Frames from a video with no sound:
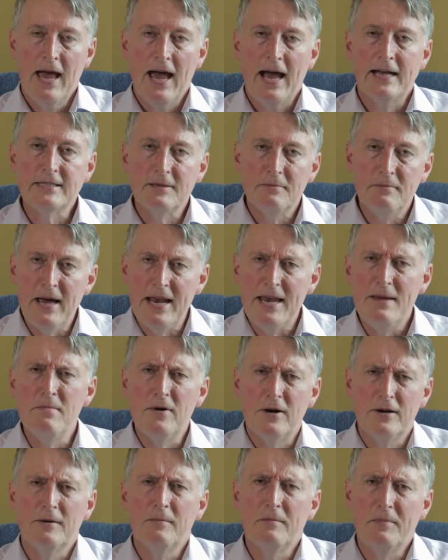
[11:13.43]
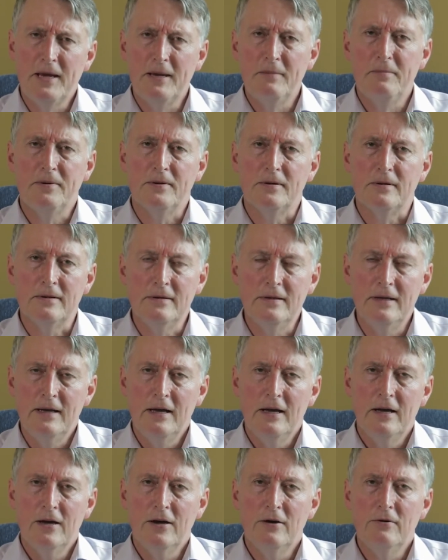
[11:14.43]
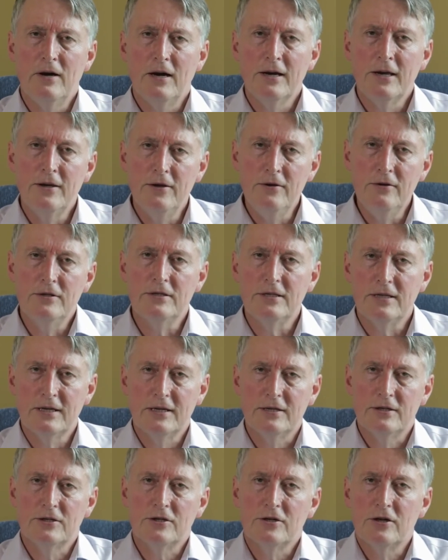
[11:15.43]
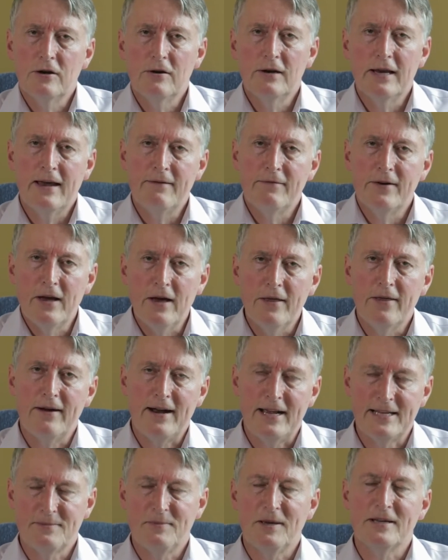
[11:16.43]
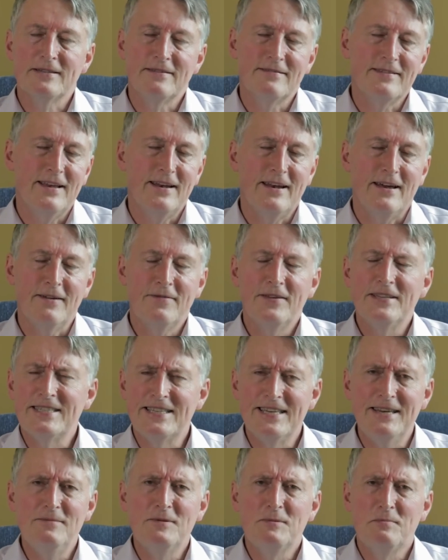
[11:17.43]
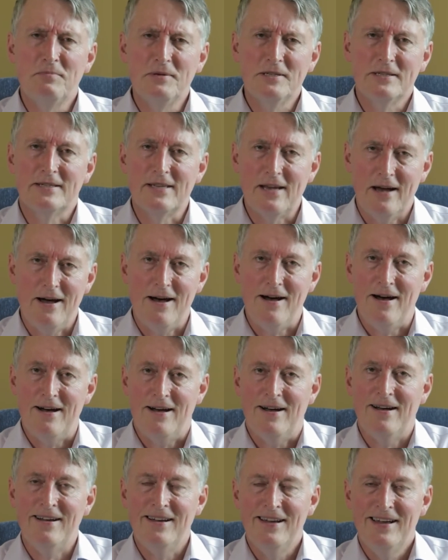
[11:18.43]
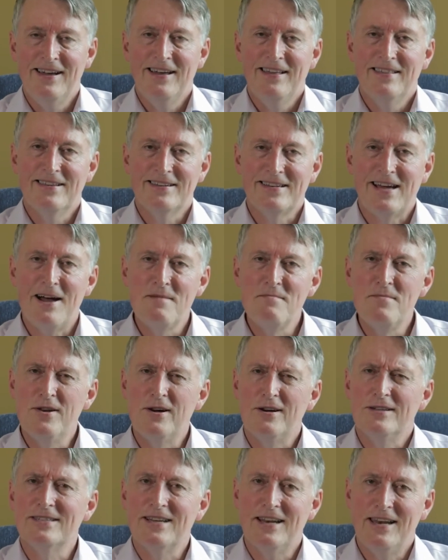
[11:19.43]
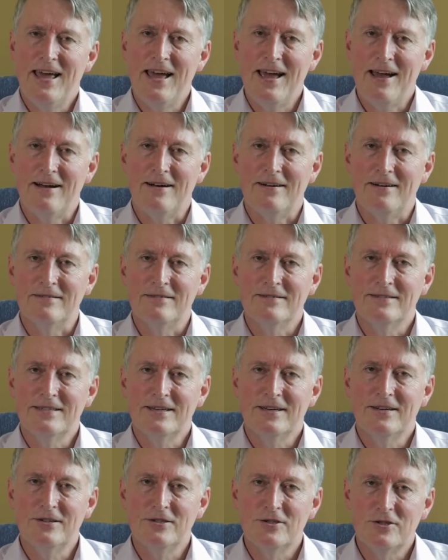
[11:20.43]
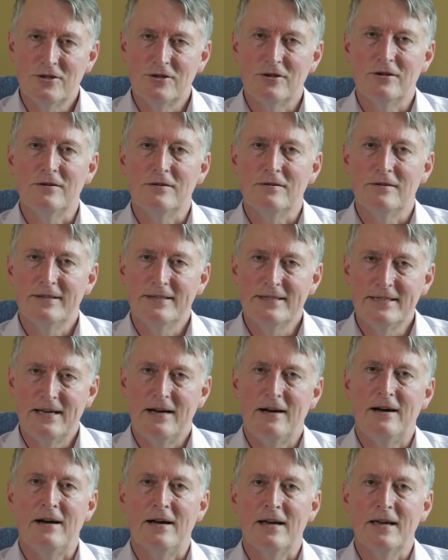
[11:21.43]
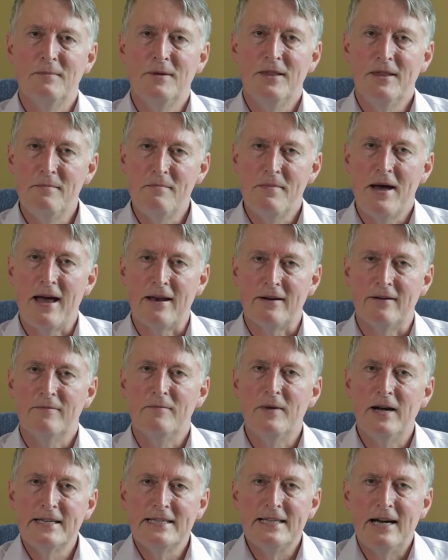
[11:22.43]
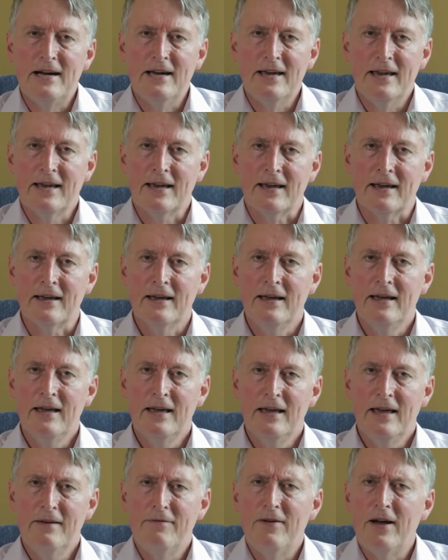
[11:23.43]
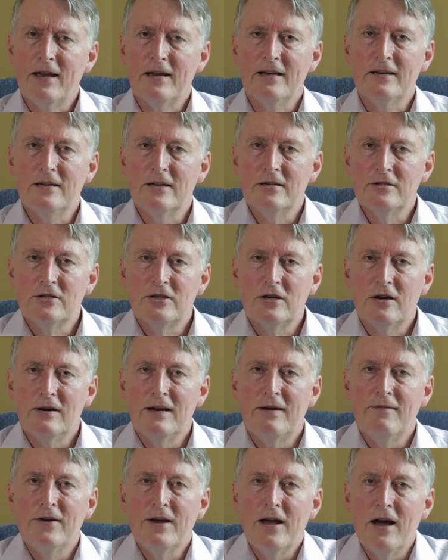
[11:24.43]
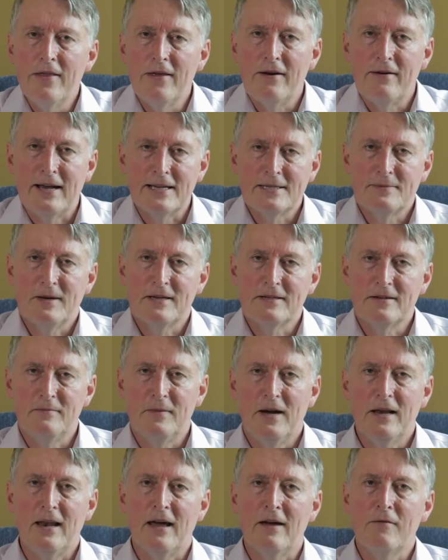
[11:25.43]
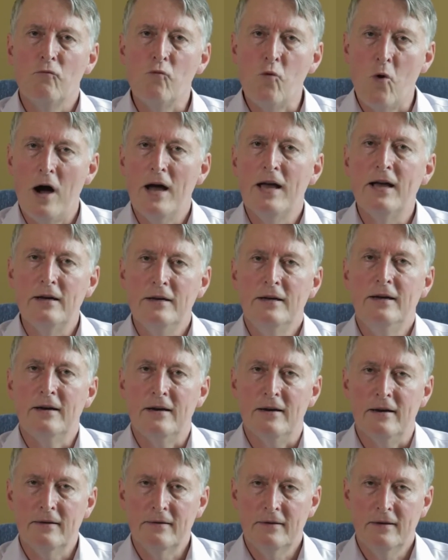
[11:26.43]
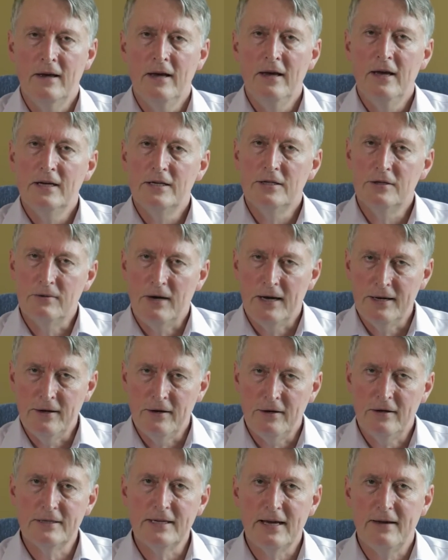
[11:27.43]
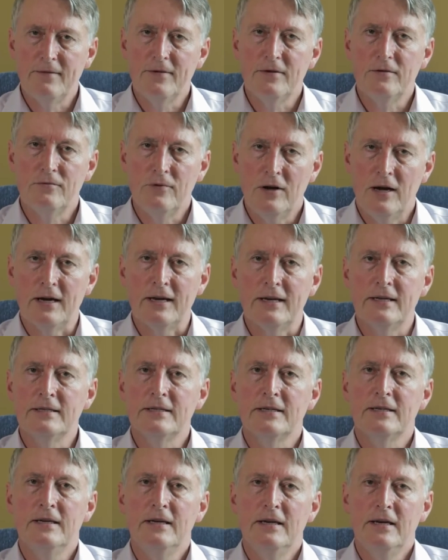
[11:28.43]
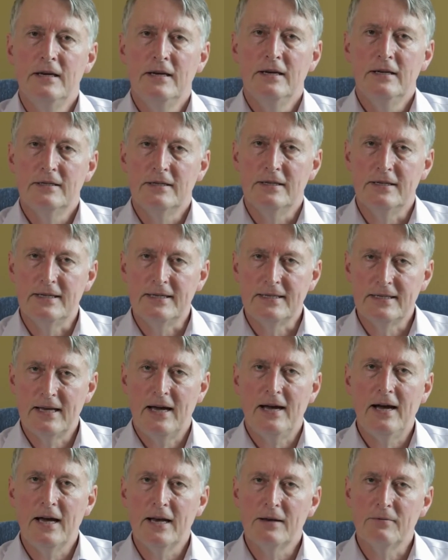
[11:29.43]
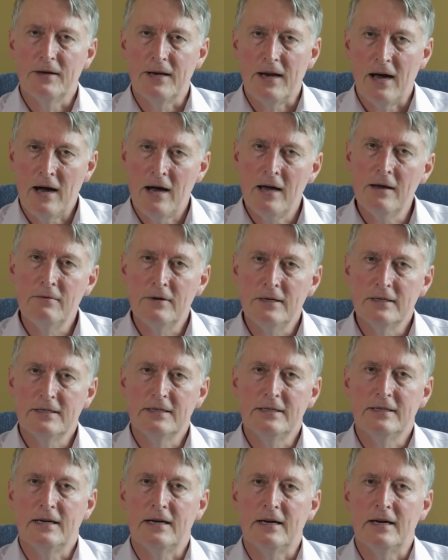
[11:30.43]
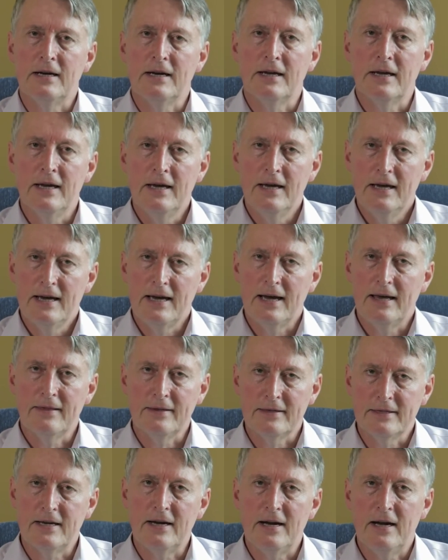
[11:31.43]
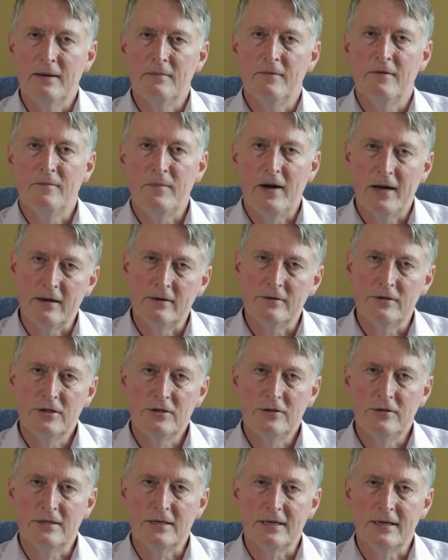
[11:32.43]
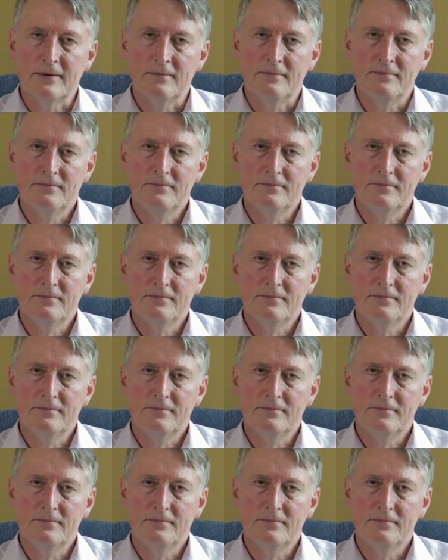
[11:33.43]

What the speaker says: And to many modern people who are used to controlling every other aspect of their life, it seems bizarre that I'm not allowed to control the time and the manner of my dying. If I can control every other aspect of my life, why on earth do I not have the right to decide when I want to die at the time of my own choosing?